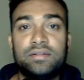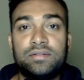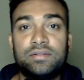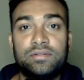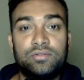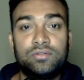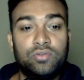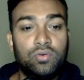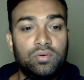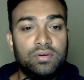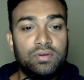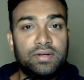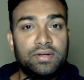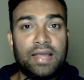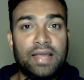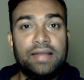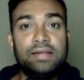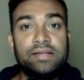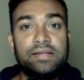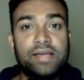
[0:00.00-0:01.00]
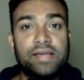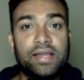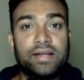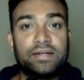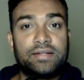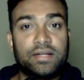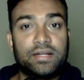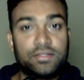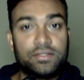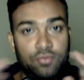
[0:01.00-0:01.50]
So 9
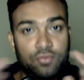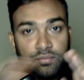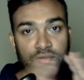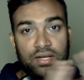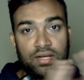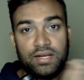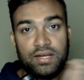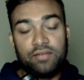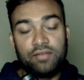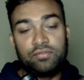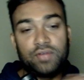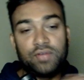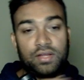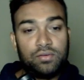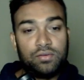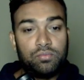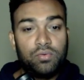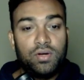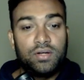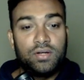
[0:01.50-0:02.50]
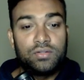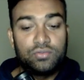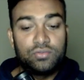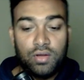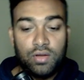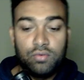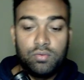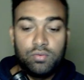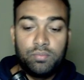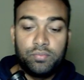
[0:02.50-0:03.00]
characters from the left I want, so
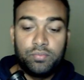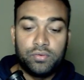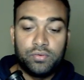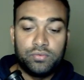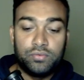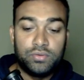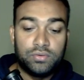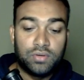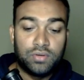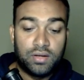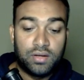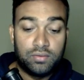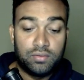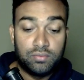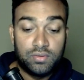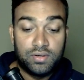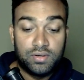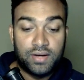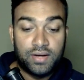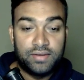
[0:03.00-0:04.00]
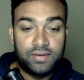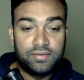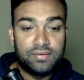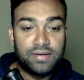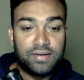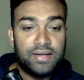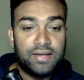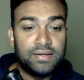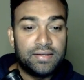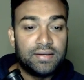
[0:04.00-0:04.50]
I will write
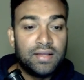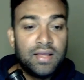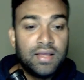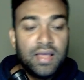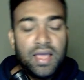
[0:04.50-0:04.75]
9,